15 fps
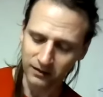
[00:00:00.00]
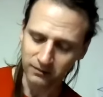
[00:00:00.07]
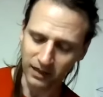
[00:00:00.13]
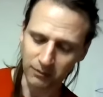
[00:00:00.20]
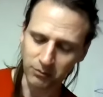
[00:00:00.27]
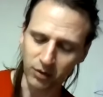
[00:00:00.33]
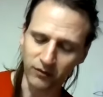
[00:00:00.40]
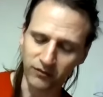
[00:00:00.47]

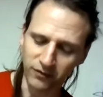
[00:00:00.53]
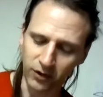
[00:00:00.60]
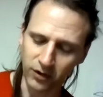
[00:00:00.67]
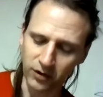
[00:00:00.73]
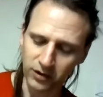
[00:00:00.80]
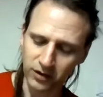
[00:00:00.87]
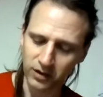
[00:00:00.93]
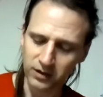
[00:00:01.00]
they
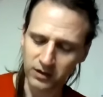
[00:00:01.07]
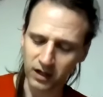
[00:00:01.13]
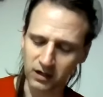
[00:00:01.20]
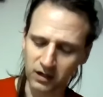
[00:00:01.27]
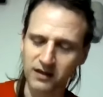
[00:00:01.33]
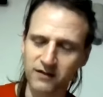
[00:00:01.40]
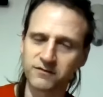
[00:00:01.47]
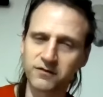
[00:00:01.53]
preferred to
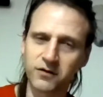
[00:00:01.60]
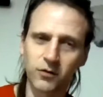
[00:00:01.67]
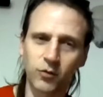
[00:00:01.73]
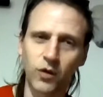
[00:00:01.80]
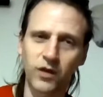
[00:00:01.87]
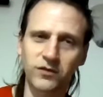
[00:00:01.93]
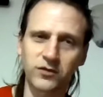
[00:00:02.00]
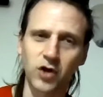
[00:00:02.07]
live
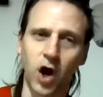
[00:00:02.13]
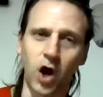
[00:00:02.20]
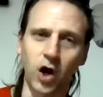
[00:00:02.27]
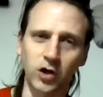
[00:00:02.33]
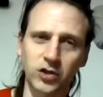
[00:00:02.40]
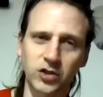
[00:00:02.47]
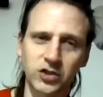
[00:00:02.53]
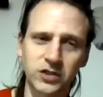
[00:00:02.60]
with dogs.